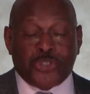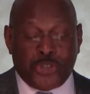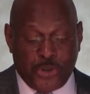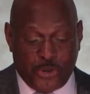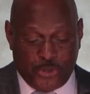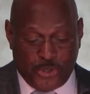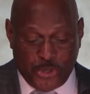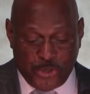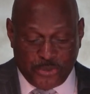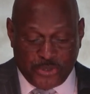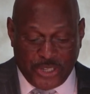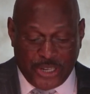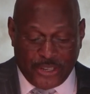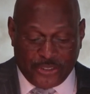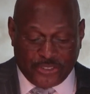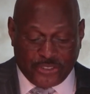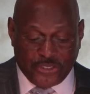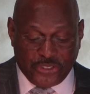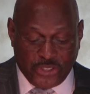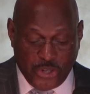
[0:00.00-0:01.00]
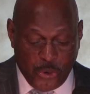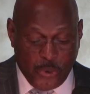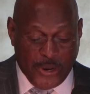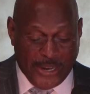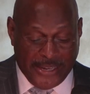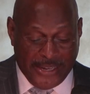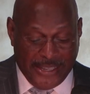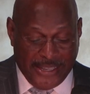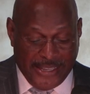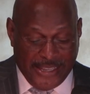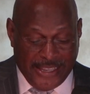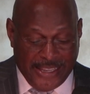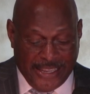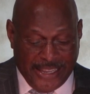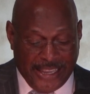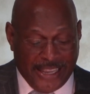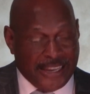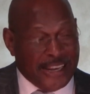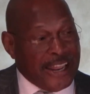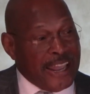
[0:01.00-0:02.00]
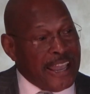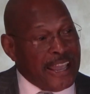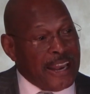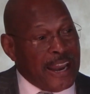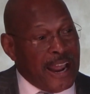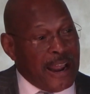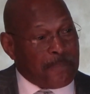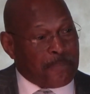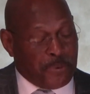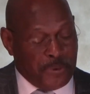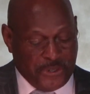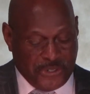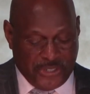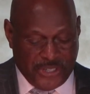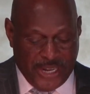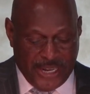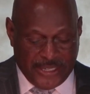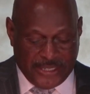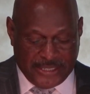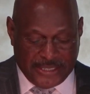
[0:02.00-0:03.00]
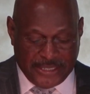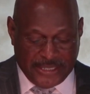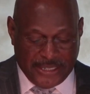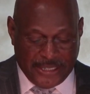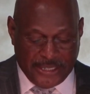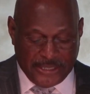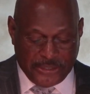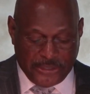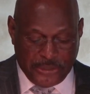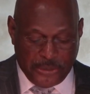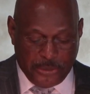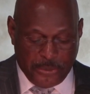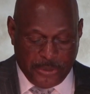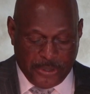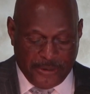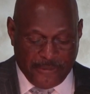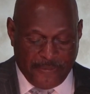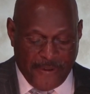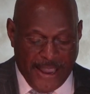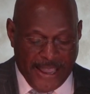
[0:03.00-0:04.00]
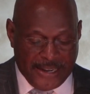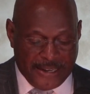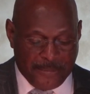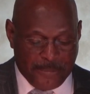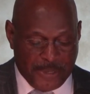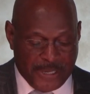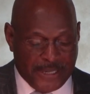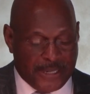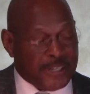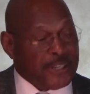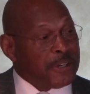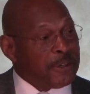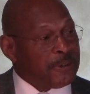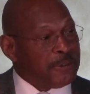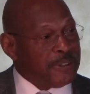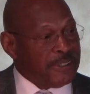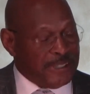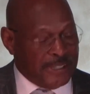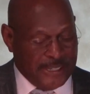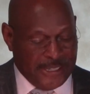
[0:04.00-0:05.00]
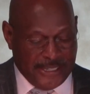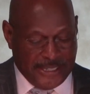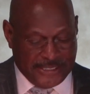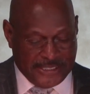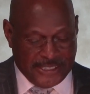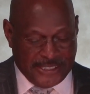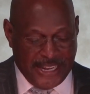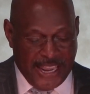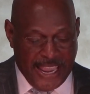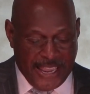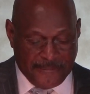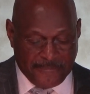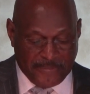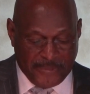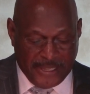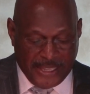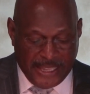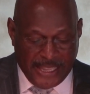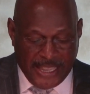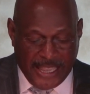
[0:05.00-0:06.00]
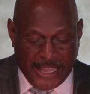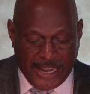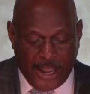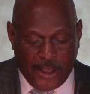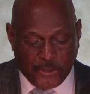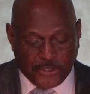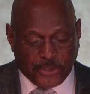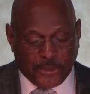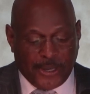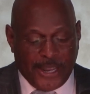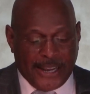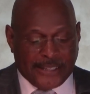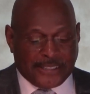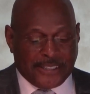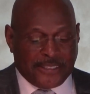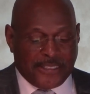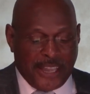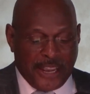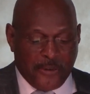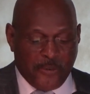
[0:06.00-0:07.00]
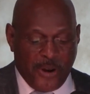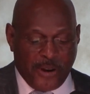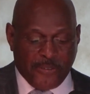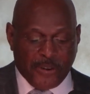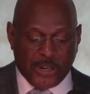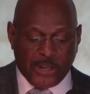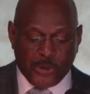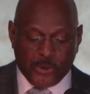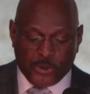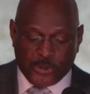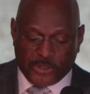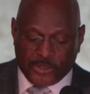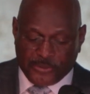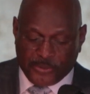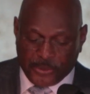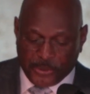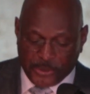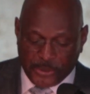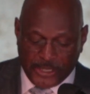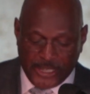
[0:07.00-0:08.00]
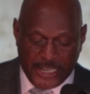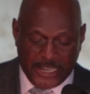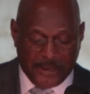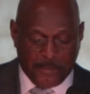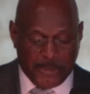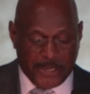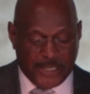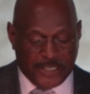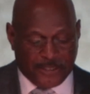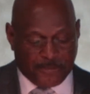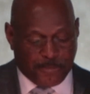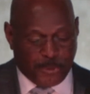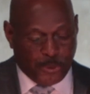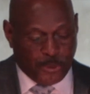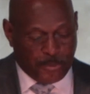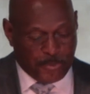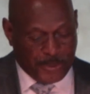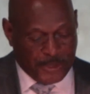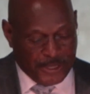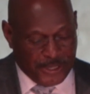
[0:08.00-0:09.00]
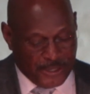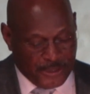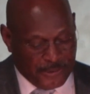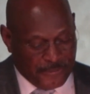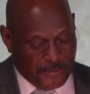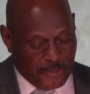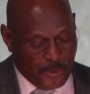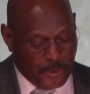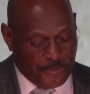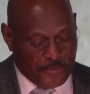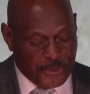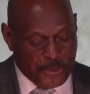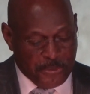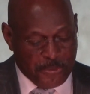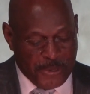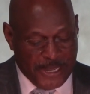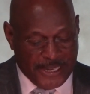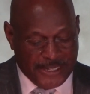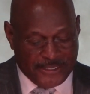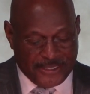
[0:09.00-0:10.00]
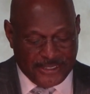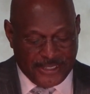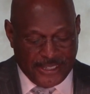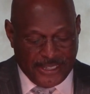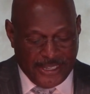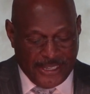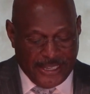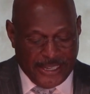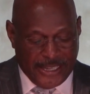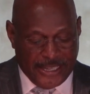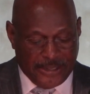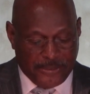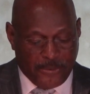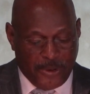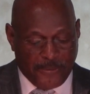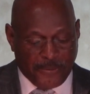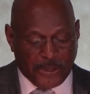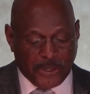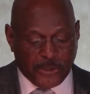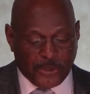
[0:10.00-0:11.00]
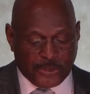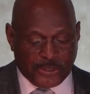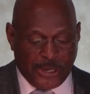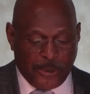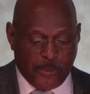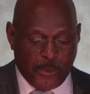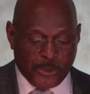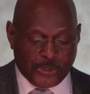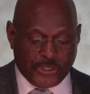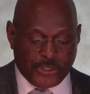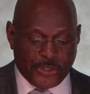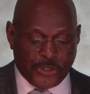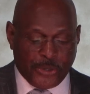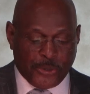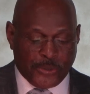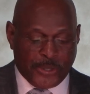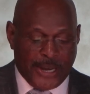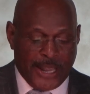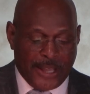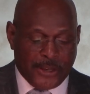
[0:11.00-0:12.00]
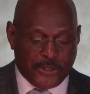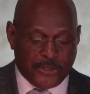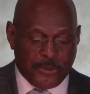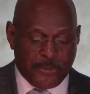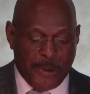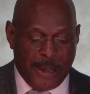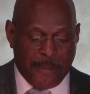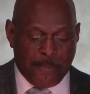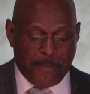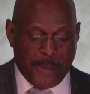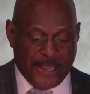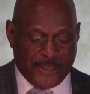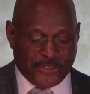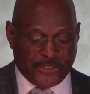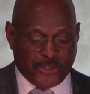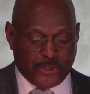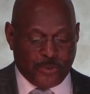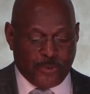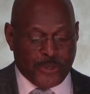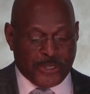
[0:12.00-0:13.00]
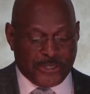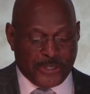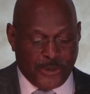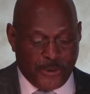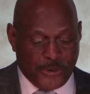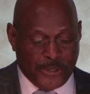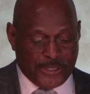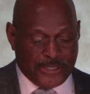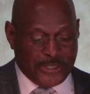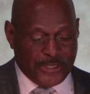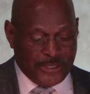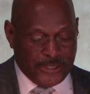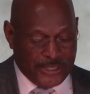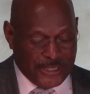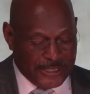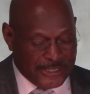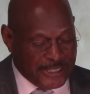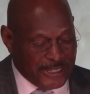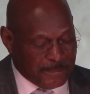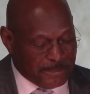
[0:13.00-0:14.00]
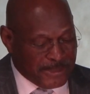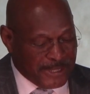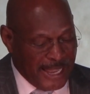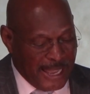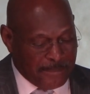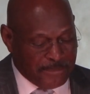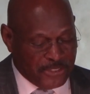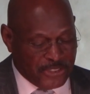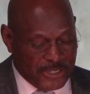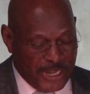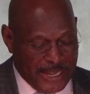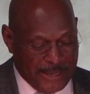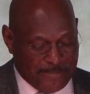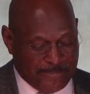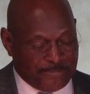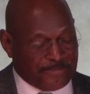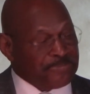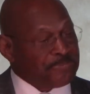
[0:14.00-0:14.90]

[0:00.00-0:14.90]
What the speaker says: You just do it. And Ann, I appreciate you inviting me here today. I'd also like to thank Reverend Lewis for lending me his pulpit here for a few minutes. And Reverend Lewis, I want you to know that I'll do my best to return it to you in tip-top shape.